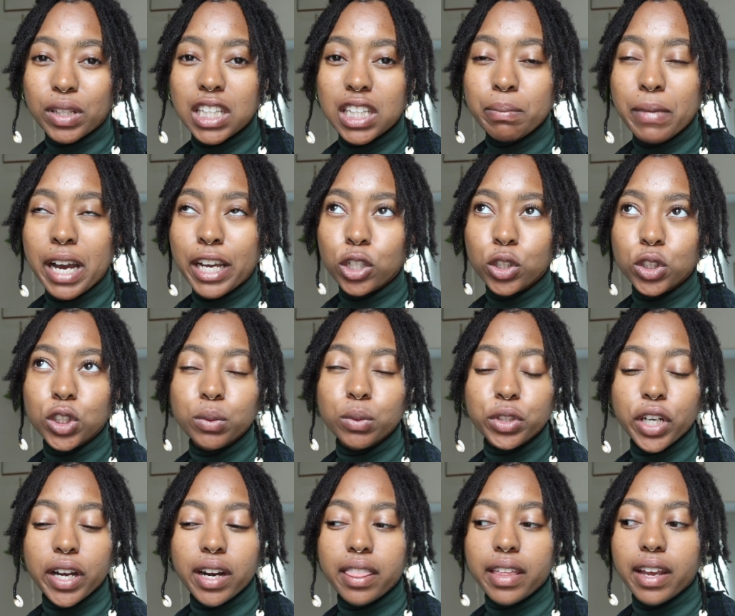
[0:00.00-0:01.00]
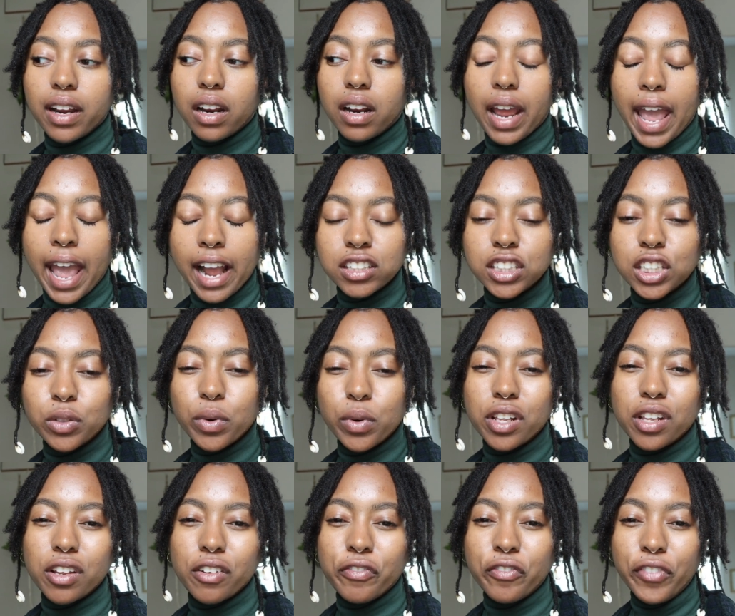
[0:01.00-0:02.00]
within my YouTube journey, they're actually one
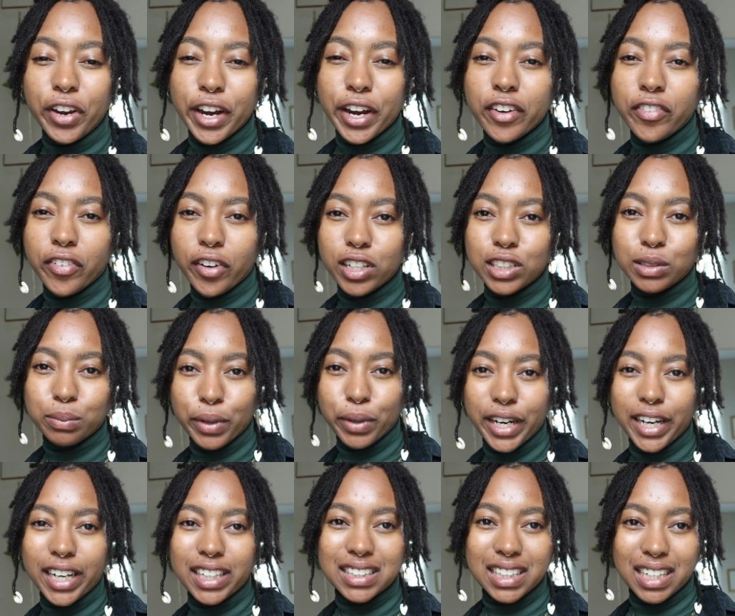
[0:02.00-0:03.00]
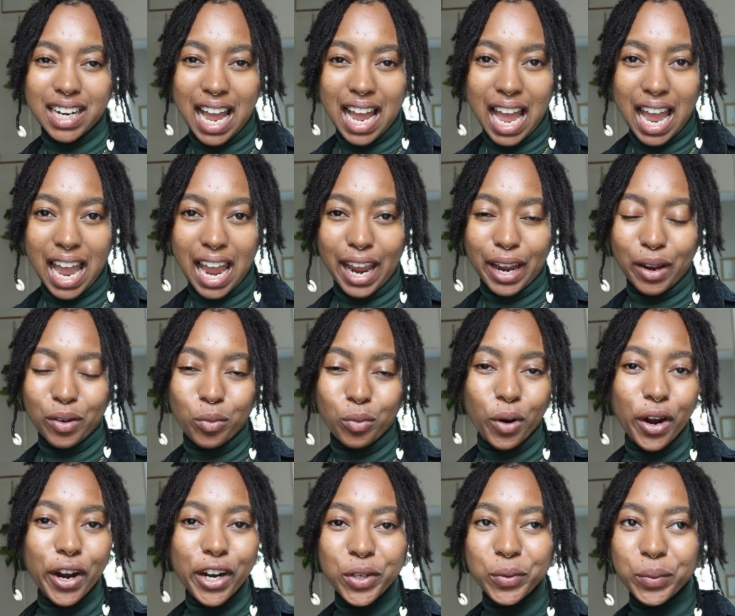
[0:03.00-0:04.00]
of the very first brands that I
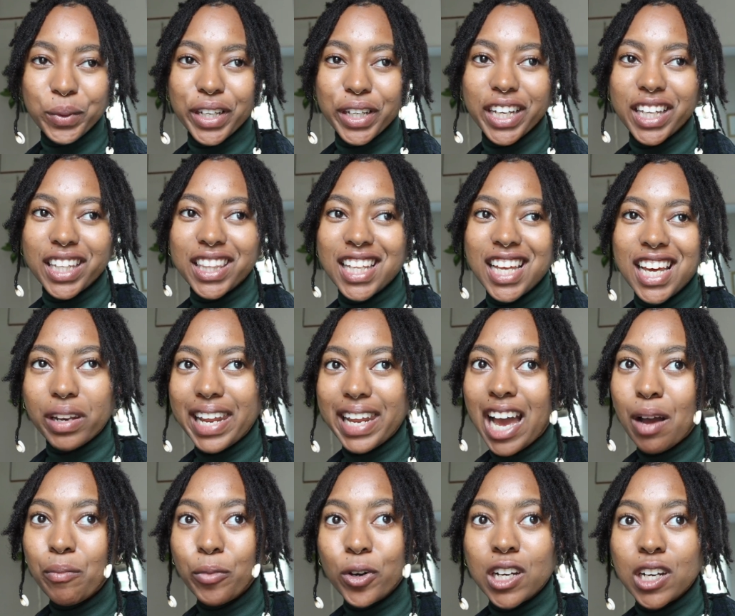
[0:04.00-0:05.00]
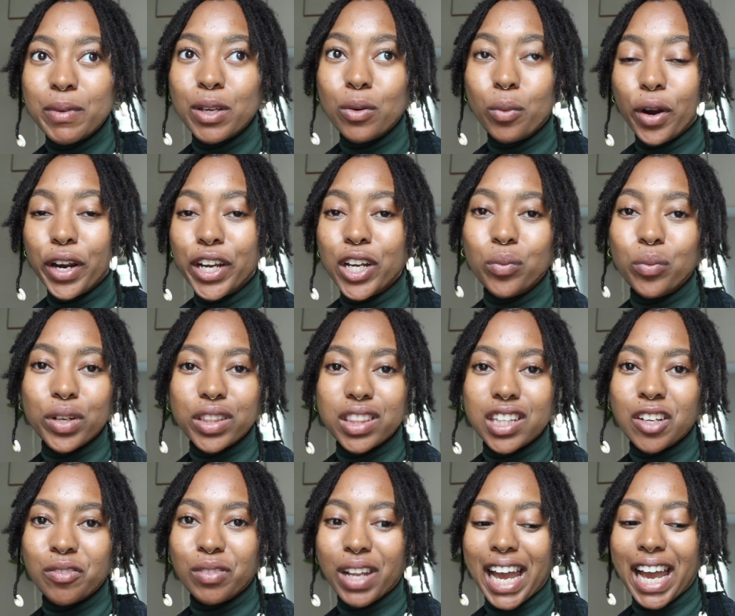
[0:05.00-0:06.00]
worked with. Now I'm going to be working with
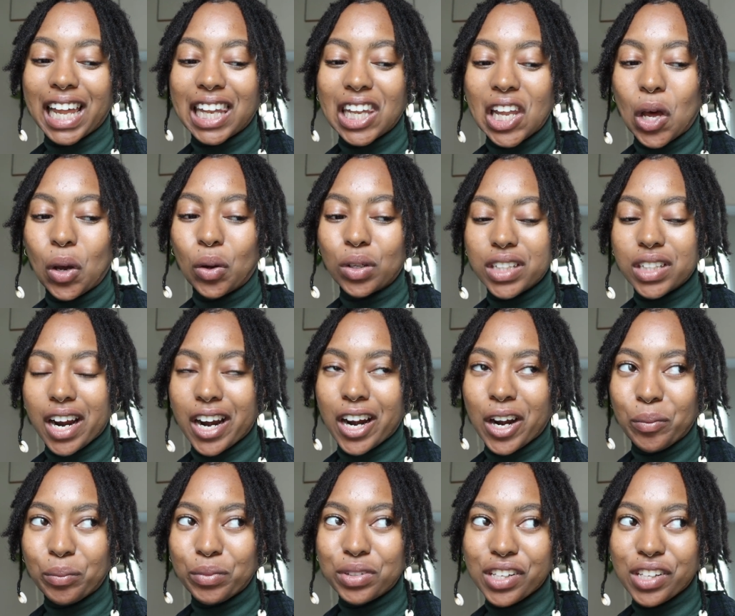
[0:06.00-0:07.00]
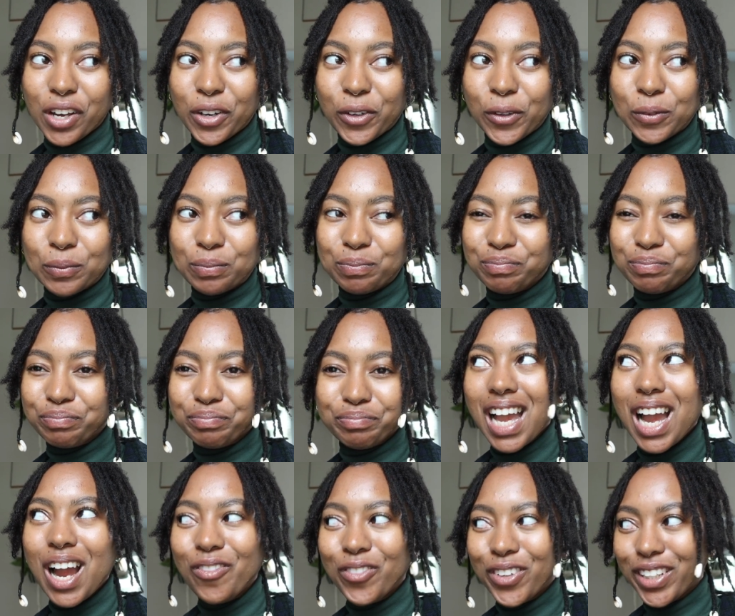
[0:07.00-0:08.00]
them like long term. So
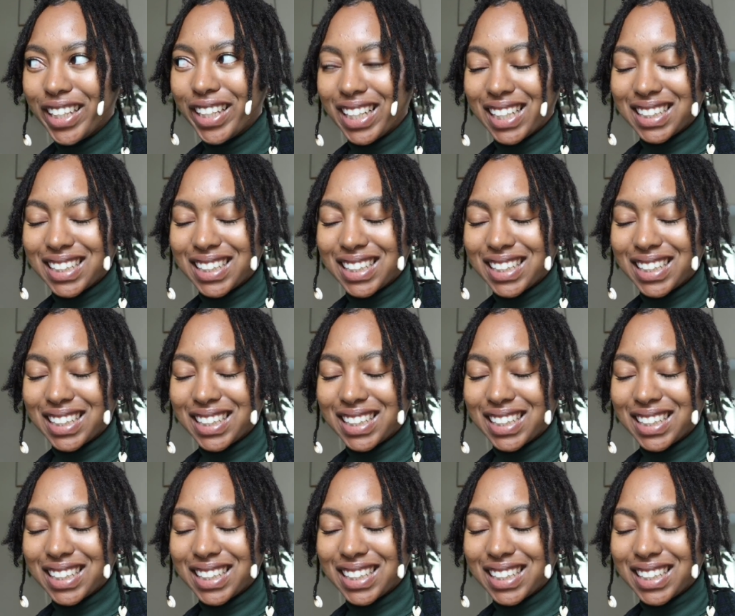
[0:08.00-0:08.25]
I'm really